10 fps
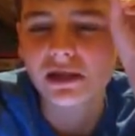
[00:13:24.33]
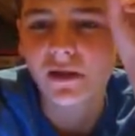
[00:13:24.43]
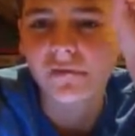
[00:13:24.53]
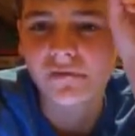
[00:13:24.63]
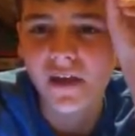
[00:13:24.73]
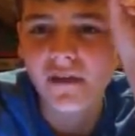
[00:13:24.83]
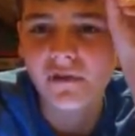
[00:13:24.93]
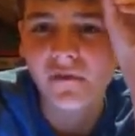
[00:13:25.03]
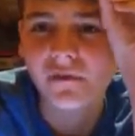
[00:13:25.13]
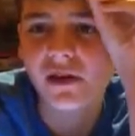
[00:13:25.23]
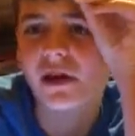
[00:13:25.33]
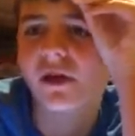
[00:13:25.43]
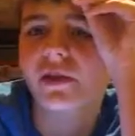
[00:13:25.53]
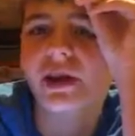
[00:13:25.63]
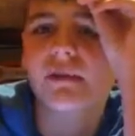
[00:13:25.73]
your favorite
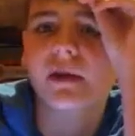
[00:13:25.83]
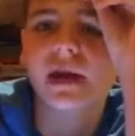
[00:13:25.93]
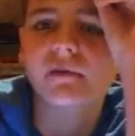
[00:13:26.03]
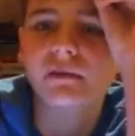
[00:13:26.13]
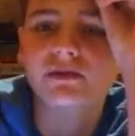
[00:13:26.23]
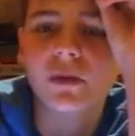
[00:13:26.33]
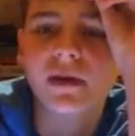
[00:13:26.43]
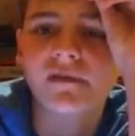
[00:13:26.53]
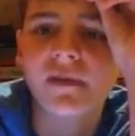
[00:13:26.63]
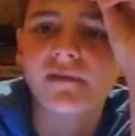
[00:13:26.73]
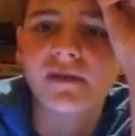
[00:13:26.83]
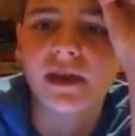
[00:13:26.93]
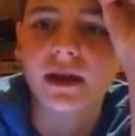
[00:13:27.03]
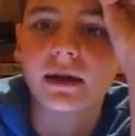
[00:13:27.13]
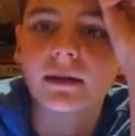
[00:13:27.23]
video that I made from
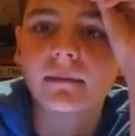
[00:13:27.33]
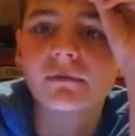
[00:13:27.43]
2015.